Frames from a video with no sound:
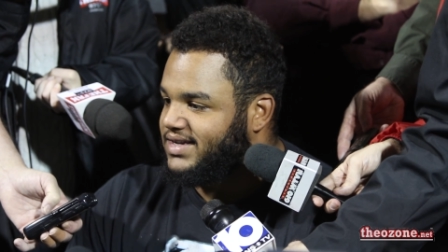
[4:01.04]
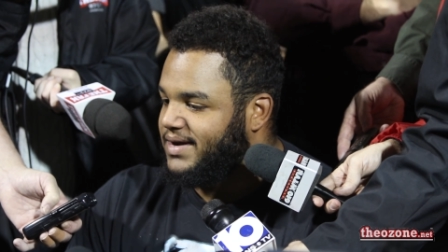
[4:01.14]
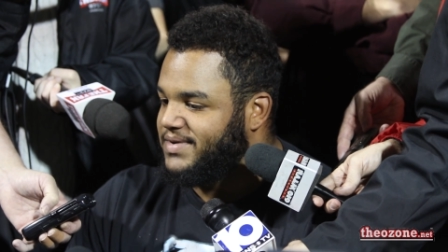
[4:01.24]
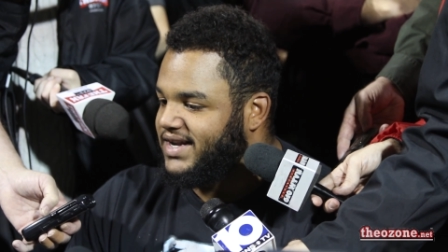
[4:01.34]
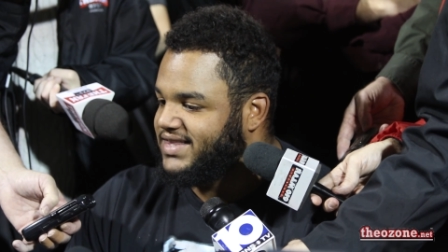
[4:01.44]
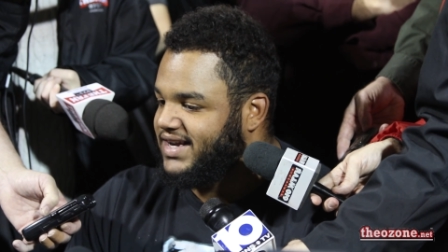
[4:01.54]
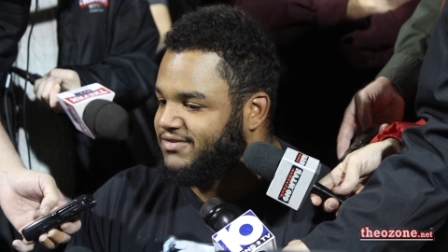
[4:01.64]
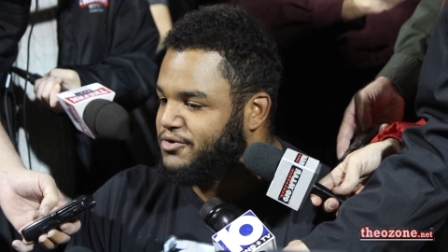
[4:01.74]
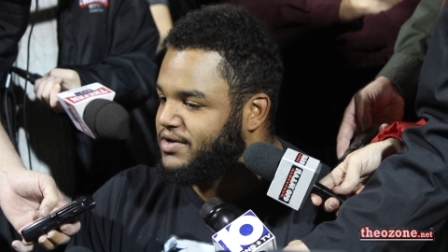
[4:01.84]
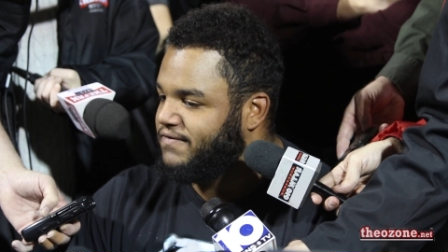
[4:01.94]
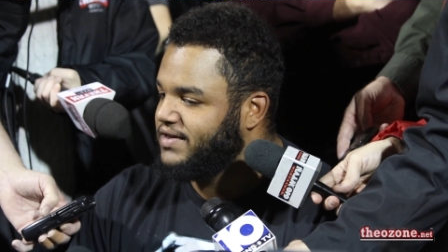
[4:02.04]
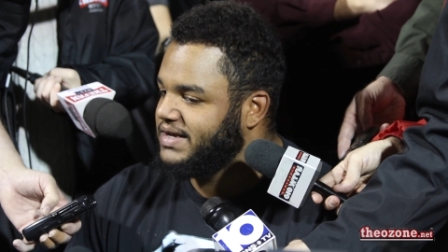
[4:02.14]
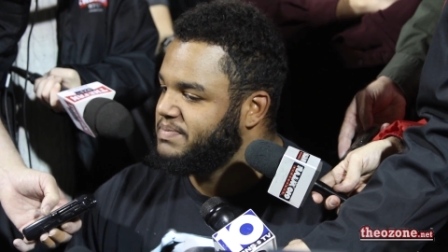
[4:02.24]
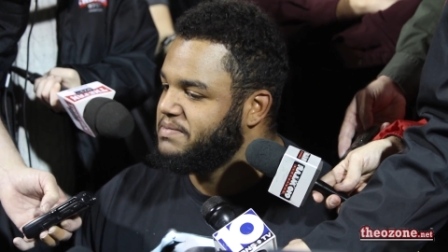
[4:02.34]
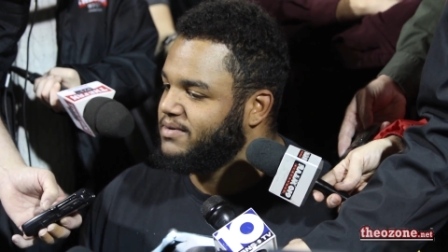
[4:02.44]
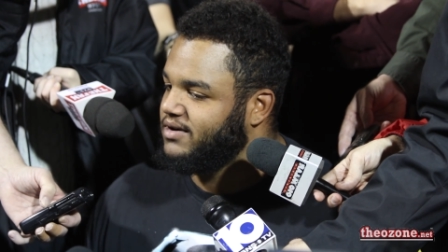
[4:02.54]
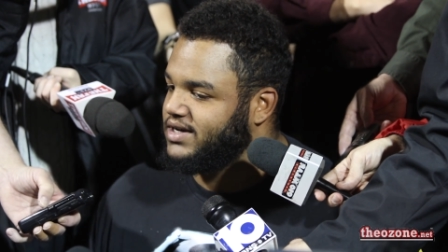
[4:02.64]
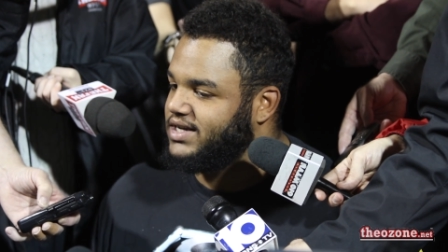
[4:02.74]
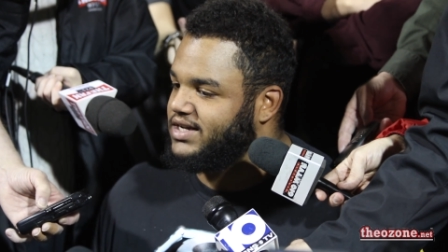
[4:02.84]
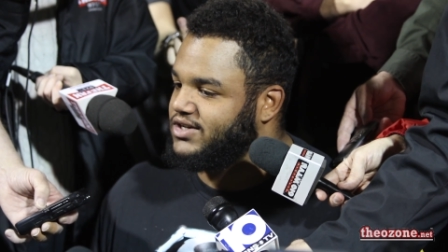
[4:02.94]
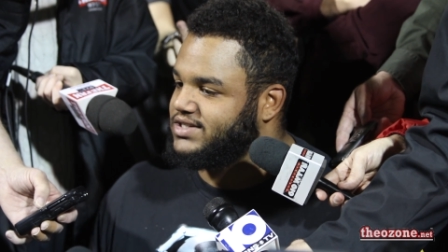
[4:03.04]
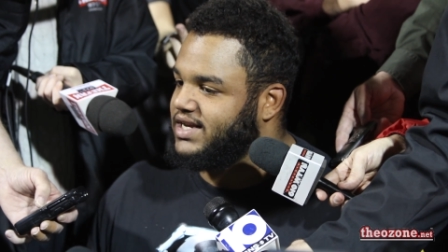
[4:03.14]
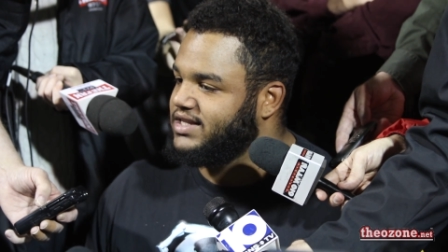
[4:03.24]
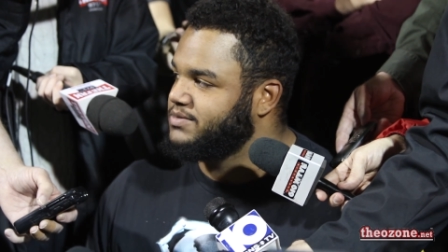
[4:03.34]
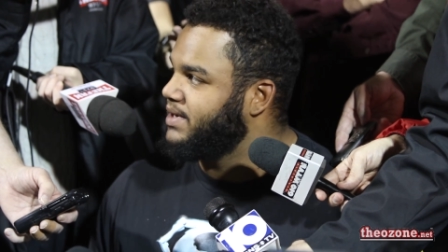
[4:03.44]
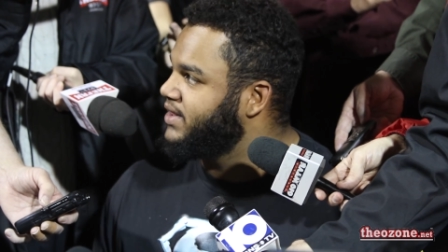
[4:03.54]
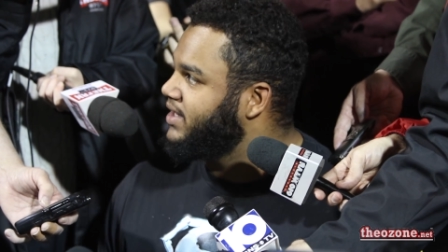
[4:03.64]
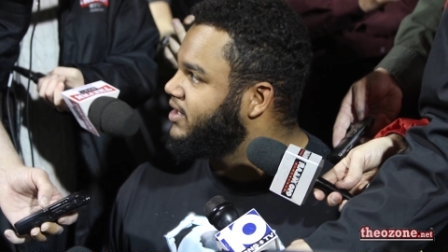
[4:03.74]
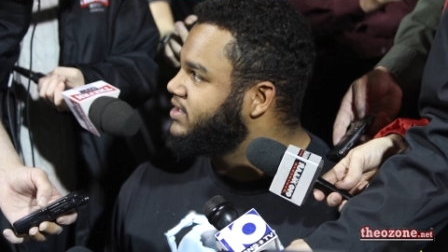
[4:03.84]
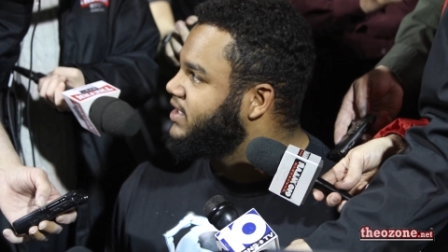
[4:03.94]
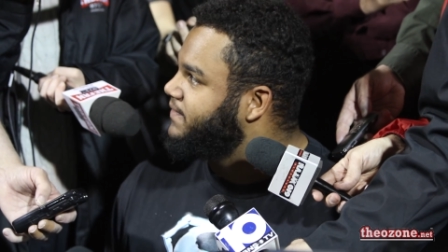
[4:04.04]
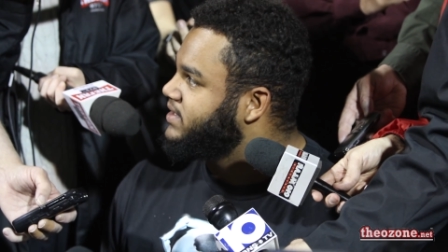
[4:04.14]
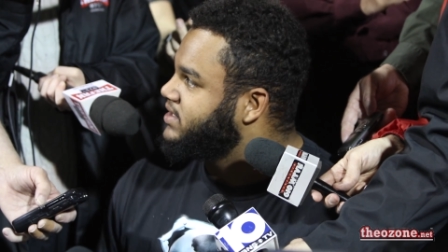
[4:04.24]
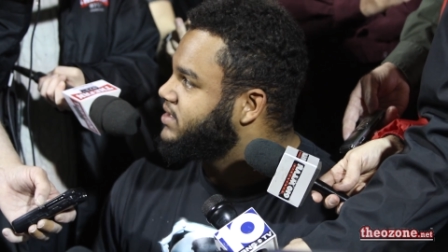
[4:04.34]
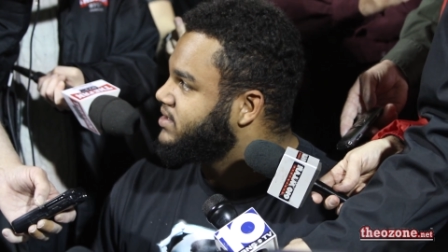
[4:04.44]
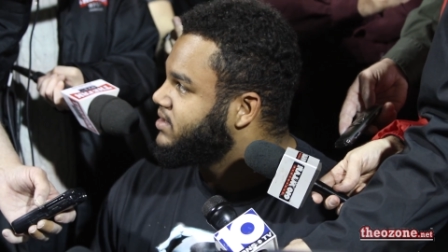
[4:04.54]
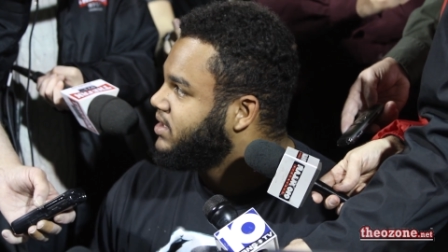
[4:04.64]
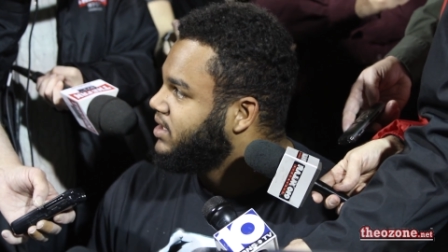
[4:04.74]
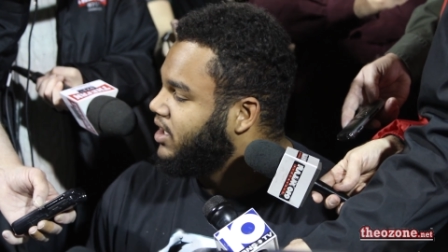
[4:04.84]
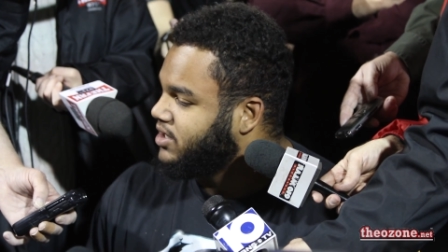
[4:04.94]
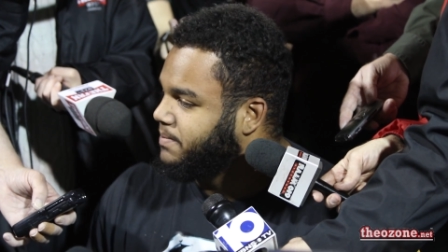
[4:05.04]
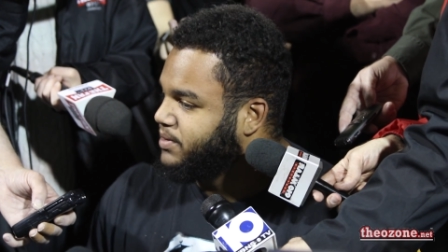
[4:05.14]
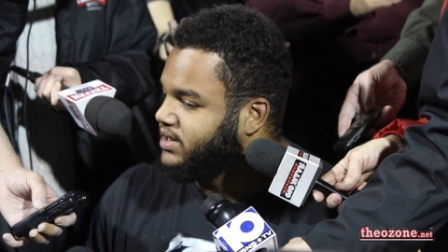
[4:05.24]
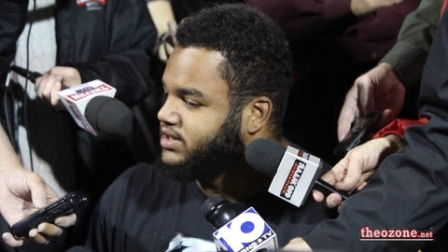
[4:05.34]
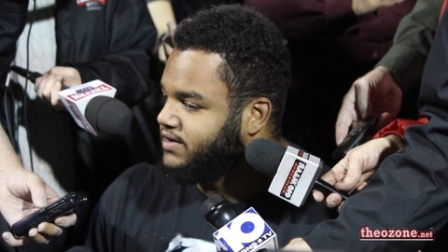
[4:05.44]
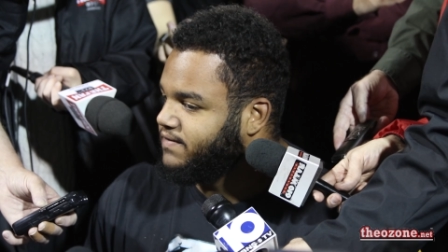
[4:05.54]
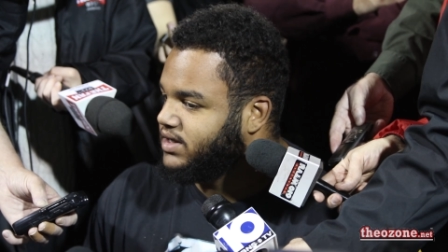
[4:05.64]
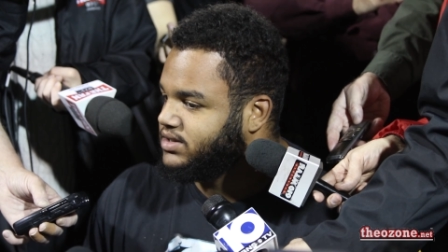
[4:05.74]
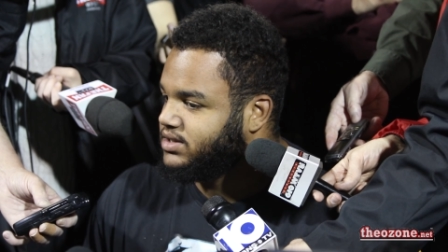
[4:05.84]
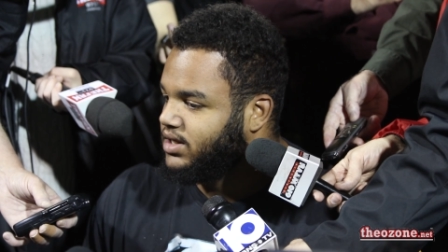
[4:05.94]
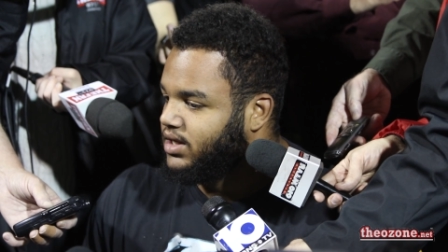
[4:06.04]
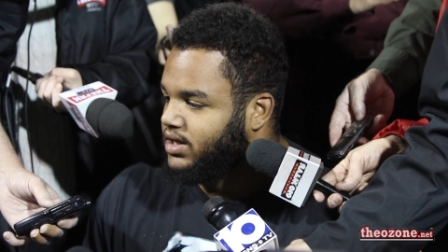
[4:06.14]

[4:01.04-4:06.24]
I mean, I really feel like people aren't going to understand this, but I think our defense is a complete defense.